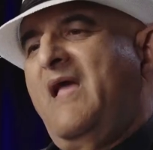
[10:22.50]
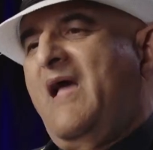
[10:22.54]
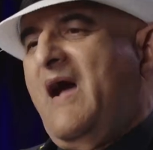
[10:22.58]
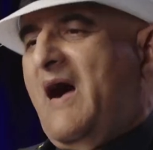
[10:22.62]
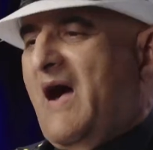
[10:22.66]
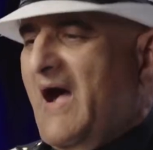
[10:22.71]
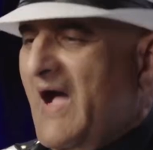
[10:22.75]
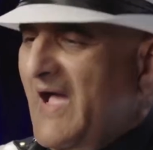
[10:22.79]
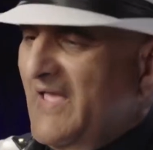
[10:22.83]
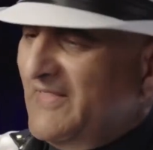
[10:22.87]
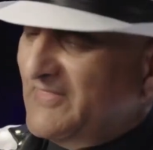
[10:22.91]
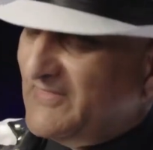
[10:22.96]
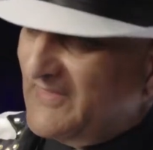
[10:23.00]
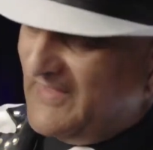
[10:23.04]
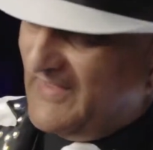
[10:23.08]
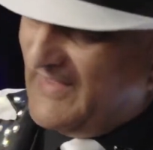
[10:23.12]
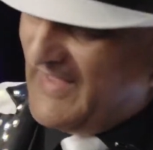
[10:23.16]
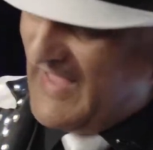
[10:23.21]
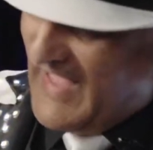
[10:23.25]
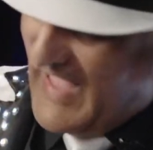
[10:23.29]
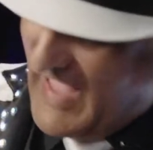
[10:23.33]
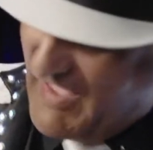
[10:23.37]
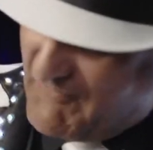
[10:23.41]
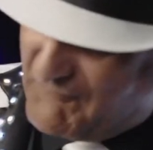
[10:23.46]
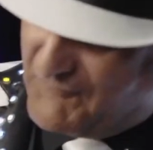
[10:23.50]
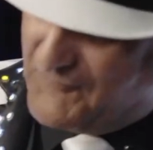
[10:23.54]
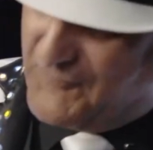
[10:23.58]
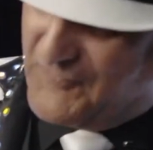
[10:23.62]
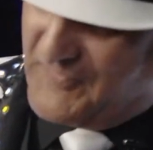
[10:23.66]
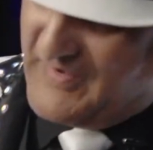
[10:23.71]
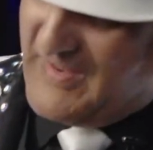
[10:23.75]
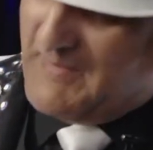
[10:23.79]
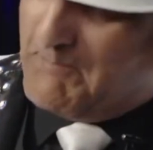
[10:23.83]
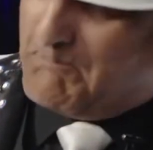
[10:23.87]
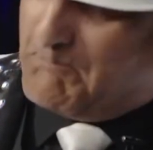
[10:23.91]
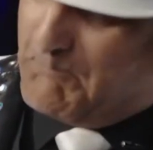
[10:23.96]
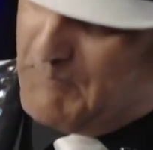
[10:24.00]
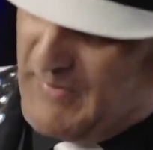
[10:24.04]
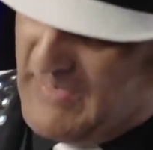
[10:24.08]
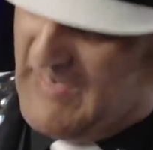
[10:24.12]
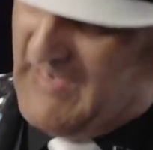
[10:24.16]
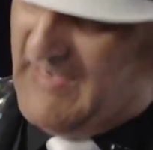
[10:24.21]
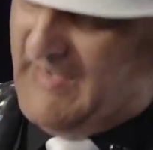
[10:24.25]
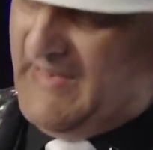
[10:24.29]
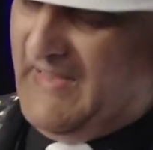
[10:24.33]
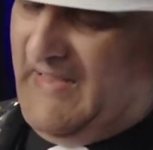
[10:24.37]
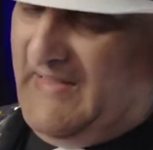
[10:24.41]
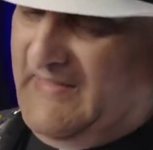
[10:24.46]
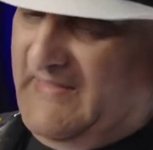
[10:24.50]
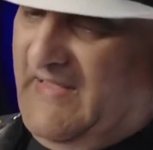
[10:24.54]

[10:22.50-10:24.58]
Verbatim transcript: I think every building